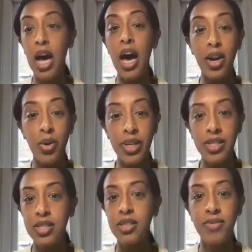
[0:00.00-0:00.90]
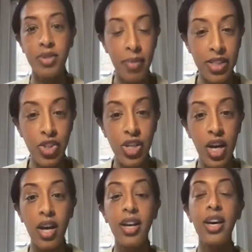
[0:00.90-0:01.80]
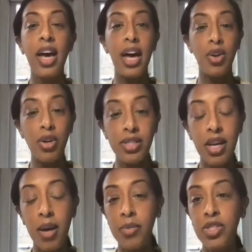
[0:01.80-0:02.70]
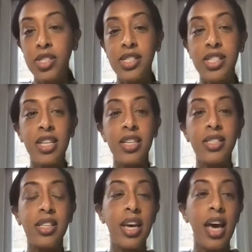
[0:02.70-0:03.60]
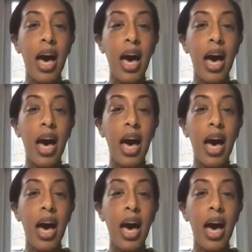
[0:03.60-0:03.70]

higher risks of dementia and Alzheimer's disease.